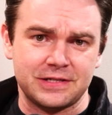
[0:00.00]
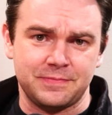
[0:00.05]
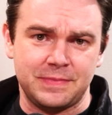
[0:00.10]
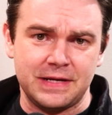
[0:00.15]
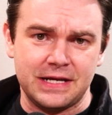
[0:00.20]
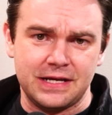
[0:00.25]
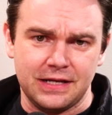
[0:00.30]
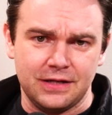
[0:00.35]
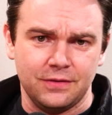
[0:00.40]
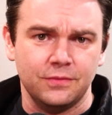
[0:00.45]

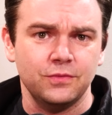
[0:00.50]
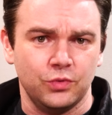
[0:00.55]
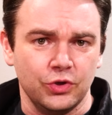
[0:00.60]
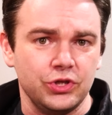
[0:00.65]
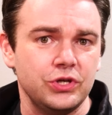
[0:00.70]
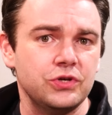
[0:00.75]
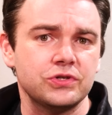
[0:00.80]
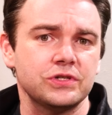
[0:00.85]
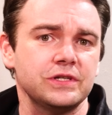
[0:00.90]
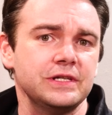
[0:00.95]
speaking will
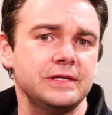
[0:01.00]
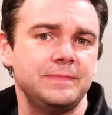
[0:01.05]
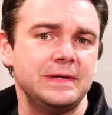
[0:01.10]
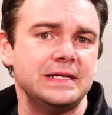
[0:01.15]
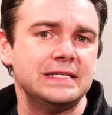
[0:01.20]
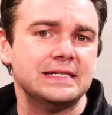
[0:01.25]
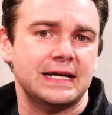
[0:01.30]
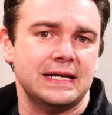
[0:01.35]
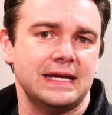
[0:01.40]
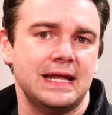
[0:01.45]
usually be
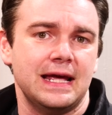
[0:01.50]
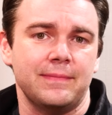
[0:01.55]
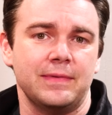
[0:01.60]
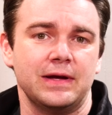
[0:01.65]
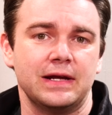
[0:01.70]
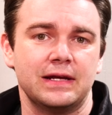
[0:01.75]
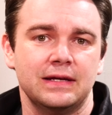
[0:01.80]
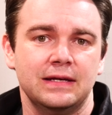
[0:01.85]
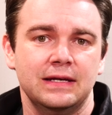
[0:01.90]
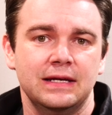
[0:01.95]

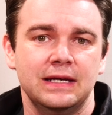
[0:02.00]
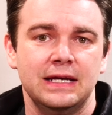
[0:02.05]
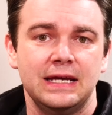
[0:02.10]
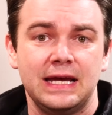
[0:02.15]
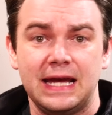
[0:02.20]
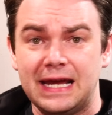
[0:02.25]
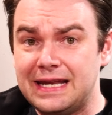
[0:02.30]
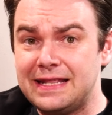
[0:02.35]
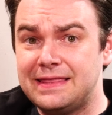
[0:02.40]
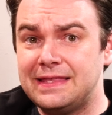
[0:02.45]
dynamic.
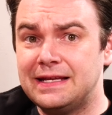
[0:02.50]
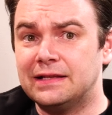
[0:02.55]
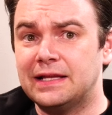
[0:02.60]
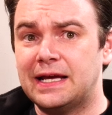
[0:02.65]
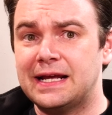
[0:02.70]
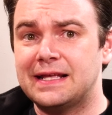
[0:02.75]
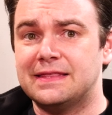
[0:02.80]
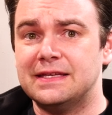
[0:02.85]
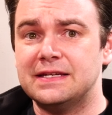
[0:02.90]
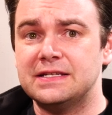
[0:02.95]
Anything
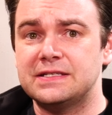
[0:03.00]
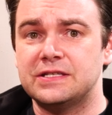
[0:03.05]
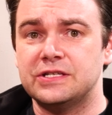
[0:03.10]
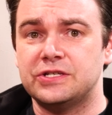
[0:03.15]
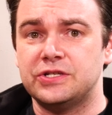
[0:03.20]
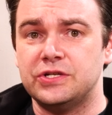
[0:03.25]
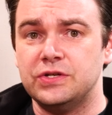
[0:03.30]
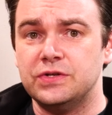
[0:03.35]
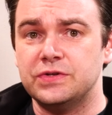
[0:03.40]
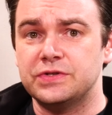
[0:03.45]
like this
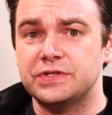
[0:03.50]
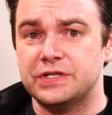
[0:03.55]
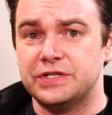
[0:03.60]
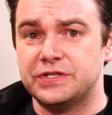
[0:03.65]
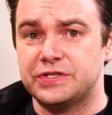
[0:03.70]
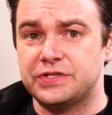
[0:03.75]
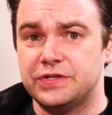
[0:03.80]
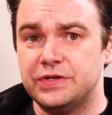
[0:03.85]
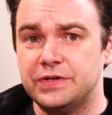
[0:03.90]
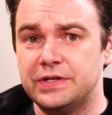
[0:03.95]
that you use in a
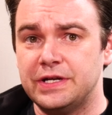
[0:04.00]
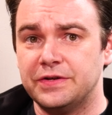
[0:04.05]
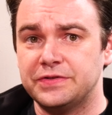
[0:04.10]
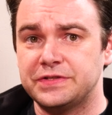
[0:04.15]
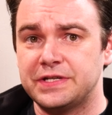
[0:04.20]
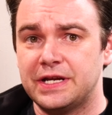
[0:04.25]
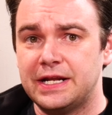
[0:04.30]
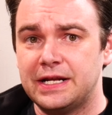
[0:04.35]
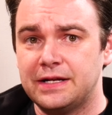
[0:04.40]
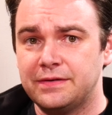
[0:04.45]
studio
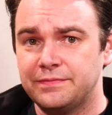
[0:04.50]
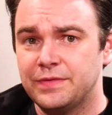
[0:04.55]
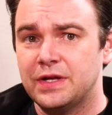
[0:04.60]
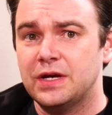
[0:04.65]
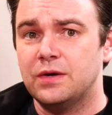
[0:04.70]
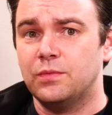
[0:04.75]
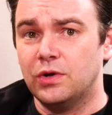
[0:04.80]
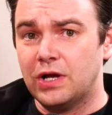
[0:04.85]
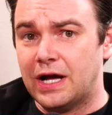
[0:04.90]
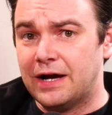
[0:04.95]
setting
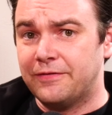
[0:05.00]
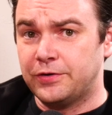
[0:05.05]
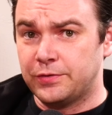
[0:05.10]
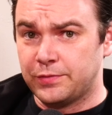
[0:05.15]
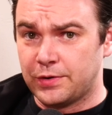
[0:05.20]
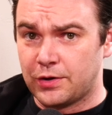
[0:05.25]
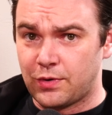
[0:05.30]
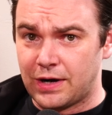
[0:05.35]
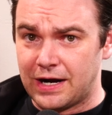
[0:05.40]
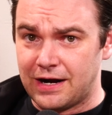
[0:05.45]
will often
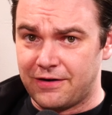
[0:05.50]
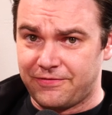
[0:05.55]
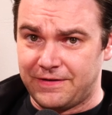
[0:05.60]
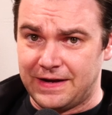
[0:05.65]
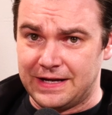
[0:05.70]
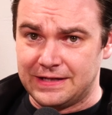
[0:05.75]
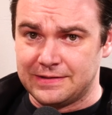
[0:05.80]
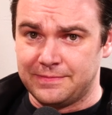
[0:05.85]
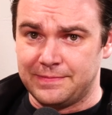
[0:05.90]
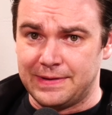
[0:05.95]
require
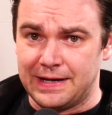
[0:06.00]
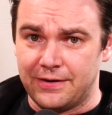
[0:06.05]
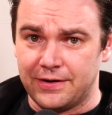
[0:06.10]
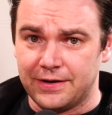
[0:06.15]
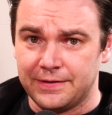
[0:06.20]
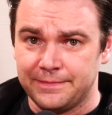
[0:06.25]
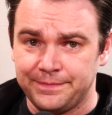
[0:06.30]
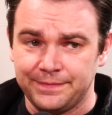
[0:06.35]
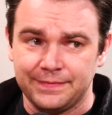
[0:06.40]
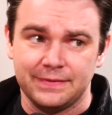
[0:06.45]
phantom
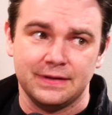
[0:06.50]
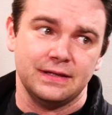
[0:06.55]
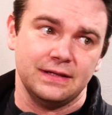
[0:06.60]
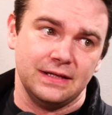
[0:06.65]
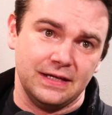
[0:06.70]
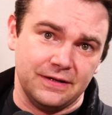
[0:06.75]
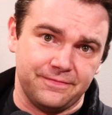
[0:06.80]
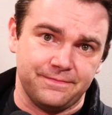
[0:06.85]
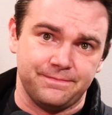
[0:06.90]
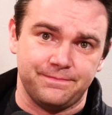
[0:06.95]
power.
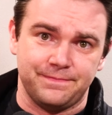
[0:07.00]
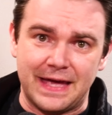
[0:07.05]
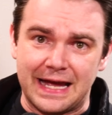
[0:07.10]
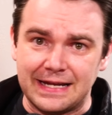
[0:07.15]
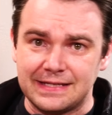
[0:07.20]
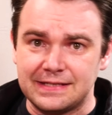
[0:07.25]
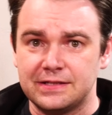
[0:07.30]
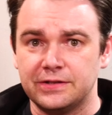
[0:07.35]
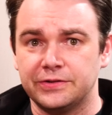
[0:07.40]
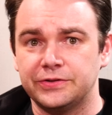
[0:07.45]
If
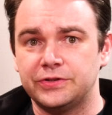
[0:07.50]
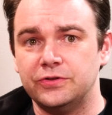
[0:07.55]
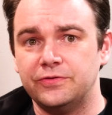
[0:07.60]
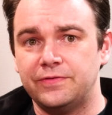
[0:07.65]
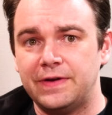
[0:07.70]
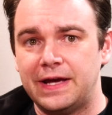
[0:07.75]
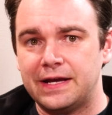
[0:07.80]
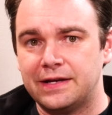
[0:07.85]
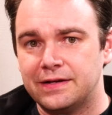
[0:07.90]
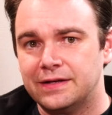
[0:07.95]
that's still too
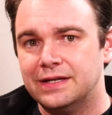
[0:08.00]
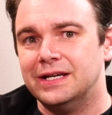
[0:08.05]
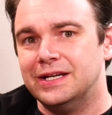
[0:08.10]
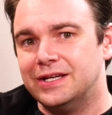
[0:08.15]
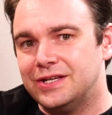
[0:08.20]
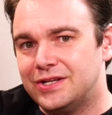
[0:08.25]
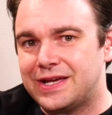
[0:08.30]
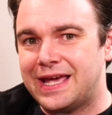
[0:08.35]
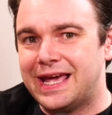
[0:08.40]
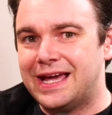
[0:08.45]
vague,
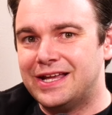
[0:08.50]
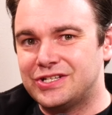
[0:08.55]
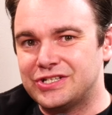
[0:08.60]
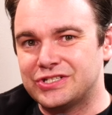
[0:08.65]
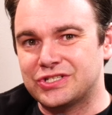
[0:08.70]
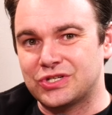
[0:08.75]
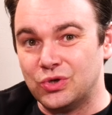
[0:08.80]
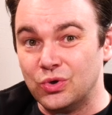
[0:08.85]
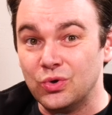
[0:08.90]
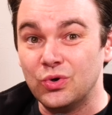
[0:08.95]
you can
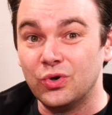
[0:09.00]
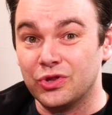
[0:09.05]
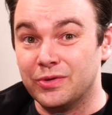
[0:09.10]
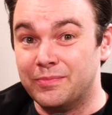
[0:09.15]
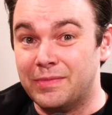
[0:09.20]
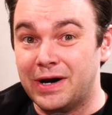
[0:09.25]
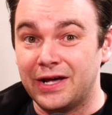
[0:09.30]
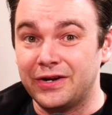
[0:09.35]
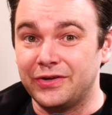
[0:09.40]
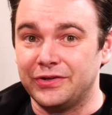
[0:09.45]
just Google the
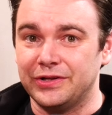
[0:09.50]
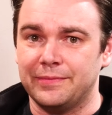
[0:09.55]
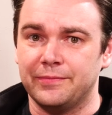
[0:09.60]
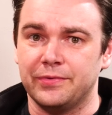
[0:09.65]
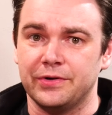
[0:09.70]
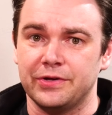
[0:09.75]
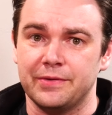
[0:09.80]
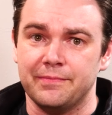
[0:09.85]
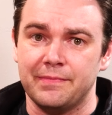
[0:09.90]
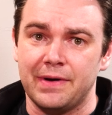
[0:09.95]
model
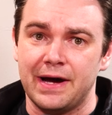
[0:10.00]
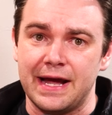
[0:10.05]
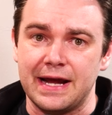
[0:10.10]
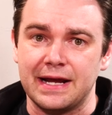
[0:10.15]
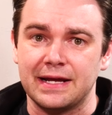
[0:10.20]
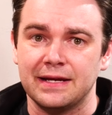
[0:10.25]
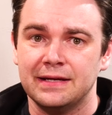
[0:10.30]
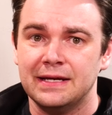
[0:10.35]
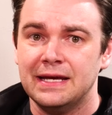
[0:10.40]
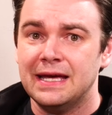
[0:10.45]
number of the
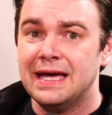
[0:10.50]
mic.